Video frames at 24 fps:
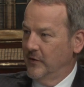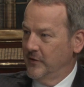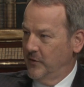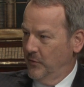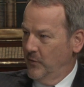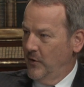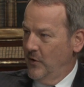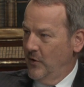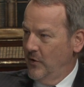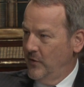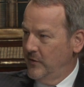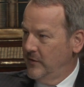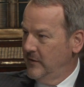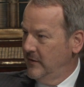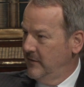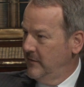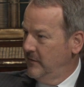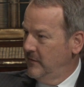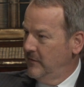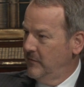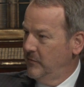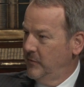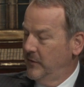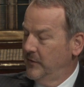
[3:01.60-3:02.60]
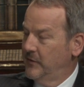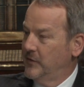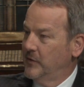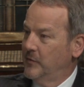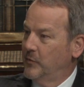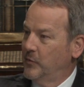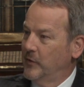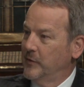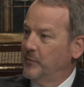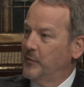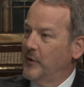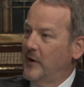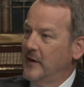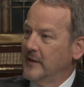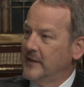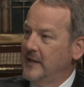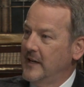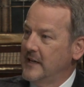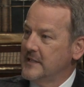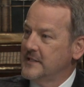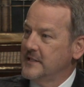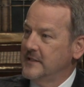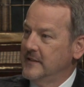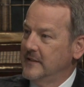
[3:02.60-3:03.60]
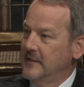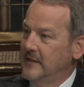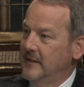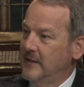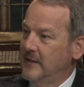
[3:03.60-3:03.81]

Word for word: on the road with your with broadcasting?